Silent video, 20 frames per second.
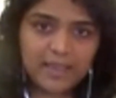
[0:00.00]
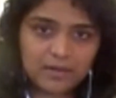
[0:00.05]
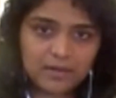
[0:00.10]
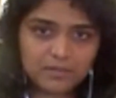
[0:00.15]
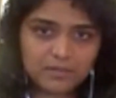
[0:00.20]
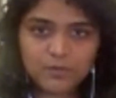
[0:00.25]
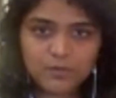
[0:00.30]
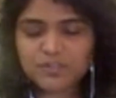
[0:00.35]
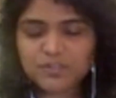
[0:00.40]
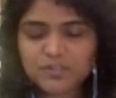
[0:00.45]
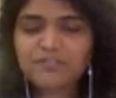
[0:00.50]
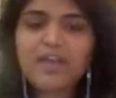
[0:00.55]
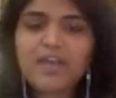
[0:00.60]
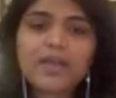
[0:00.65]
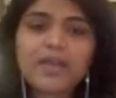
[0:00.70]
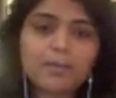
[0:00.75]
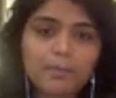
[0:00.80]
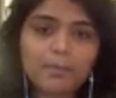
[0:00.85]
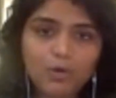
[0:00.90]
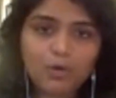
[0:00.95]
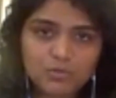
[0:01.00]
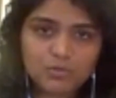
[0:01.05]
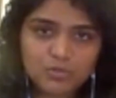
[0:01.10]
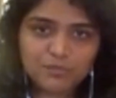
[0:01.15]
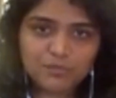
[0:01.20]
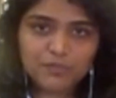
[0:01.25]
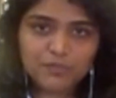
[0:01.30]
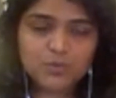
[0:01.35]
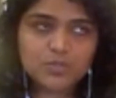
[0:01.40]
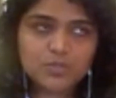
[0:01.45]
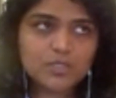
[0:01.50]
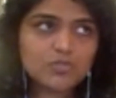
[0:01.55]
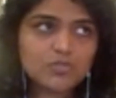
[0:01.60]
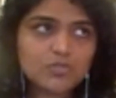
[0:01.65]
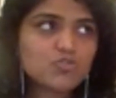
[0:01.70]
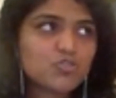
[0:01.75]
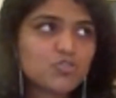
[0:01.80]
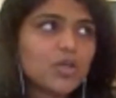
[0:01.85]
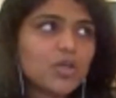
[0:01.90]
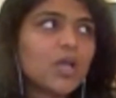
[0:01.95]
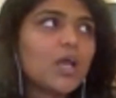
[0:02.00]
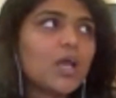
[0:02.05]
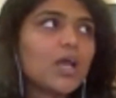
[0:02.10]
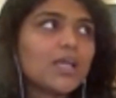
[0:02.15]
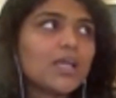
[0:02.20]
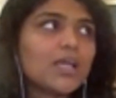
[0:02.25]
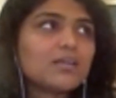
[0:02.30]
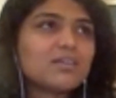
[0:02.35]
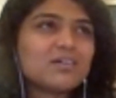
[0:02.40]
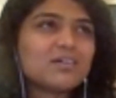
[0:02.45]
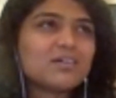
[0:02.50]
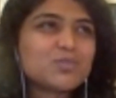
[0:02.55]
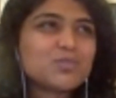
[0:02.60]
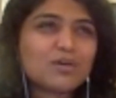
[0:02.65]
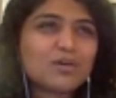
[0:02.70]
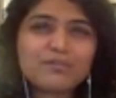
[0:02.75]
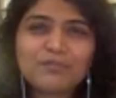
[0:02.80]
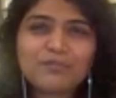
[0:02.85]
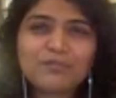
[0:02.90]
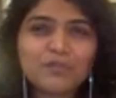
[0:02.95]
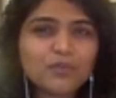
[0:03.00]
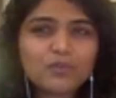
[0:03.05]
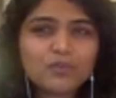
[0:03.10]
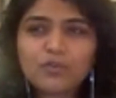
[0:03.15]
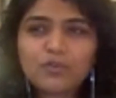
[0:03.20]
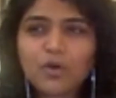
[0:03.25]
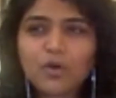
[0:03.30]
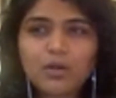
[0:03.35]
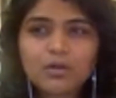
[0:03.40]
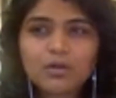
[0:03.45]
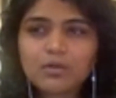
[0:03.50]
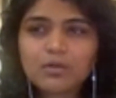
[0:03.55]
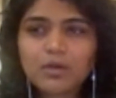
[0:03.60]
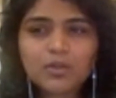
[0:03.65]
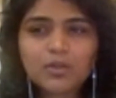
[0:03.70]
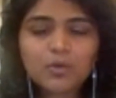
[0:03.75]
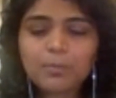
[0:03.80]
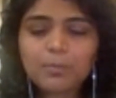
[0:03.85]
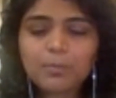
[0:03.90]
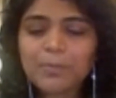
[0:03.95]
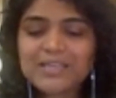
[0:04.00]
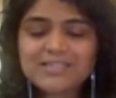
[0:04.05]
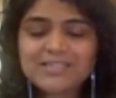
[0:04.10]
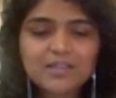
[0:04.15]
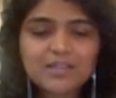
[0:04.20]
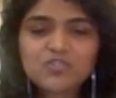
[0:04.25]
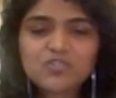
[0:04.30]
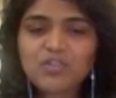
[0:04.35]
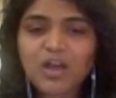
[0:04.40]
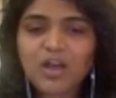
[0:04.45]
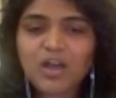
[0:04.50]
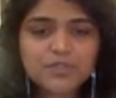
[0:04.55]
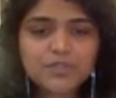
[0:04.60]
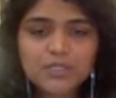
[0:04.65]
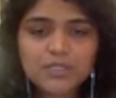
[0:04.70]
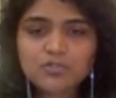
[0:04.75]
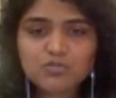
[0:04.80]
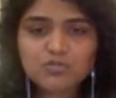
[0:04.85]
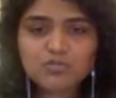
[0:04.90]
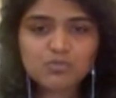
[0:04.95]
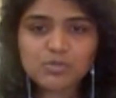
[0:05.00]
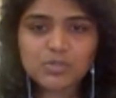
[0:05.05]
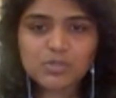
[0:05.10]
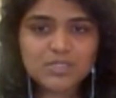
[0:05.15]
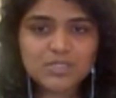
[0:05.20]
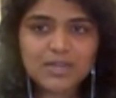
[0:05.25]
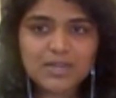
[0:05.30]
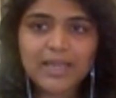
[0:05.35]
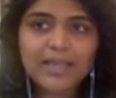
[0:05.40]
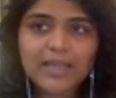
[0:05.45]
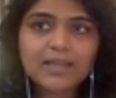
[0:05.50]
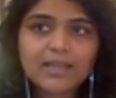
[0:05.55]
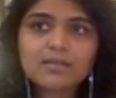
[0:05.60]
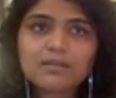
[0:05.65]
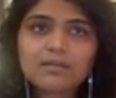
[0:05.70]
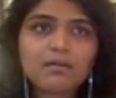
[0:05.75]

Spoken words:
There was a fair amount of usage in terms of your basic drafting tools, right?